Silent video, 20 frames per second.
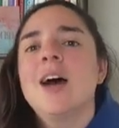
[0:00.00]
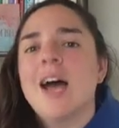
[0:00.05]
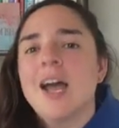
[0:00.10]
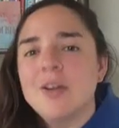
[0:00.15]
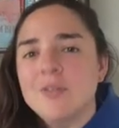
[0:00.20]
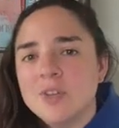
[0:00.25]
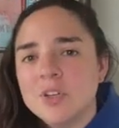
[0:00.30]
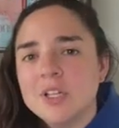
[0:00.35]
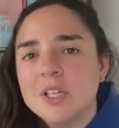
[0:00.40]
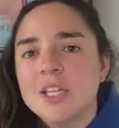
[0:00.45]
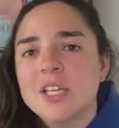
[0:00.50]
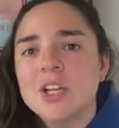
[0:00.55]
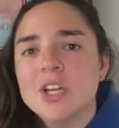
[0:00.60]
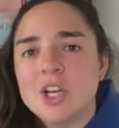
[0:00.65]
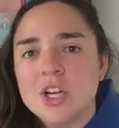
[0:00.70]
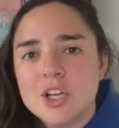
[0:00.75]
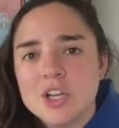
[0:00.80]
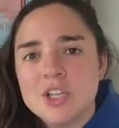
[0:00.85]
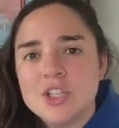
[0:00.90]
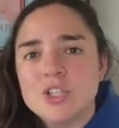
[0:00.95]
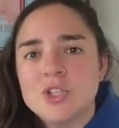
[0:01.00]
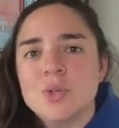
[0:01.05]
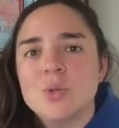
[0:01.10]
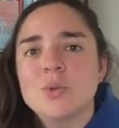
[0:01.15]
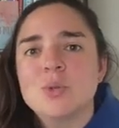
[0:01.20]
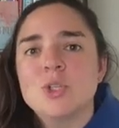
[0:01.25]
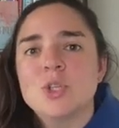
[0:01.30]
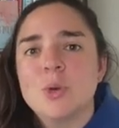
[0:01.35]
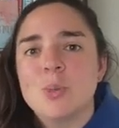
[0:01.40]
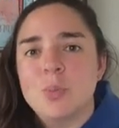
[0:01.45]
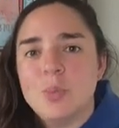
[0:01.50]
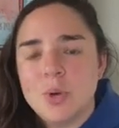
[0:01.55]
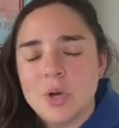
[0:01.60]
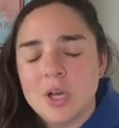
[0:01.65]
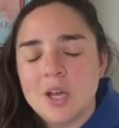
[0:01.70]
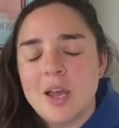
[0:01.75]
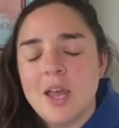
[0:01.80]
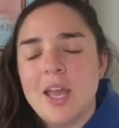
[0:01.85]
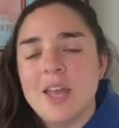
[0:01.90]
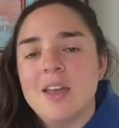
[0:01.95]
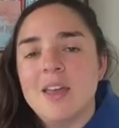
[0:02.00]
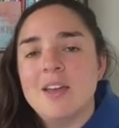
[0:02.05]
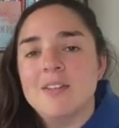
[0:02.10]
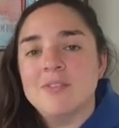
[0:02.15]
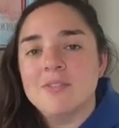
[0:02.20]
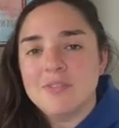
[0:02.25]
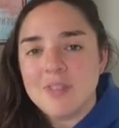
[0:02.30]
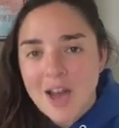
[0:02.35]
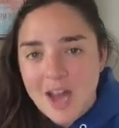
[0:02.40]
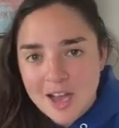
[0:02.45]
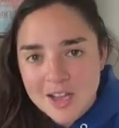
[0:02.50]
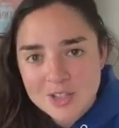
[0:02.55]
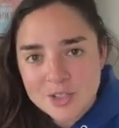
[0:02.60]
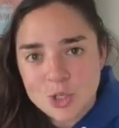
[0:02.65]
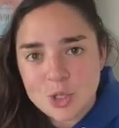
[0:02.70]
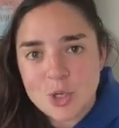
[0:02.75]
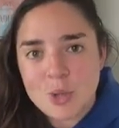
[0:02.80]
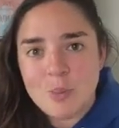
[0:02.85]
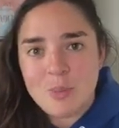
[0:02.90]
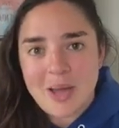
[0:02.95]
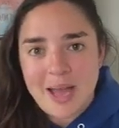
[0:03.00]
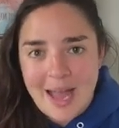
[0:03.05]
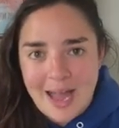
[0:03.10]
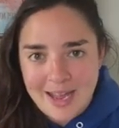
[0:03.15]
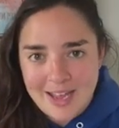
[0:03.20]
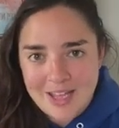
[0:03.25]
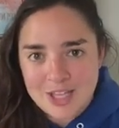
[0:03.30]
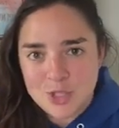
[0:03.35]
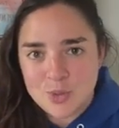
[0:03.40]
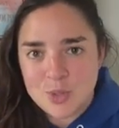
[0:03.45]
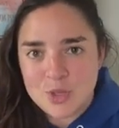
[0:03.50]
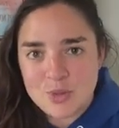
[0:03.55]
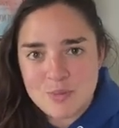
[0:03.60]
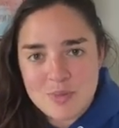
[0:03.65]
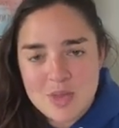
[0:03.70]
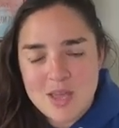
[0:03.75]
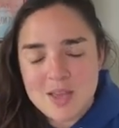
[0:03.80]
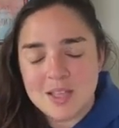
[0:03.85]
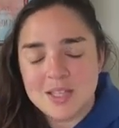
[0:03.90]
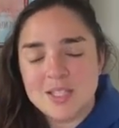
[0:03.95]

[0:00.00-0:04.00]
I really encourage you to book a Voxer package with me.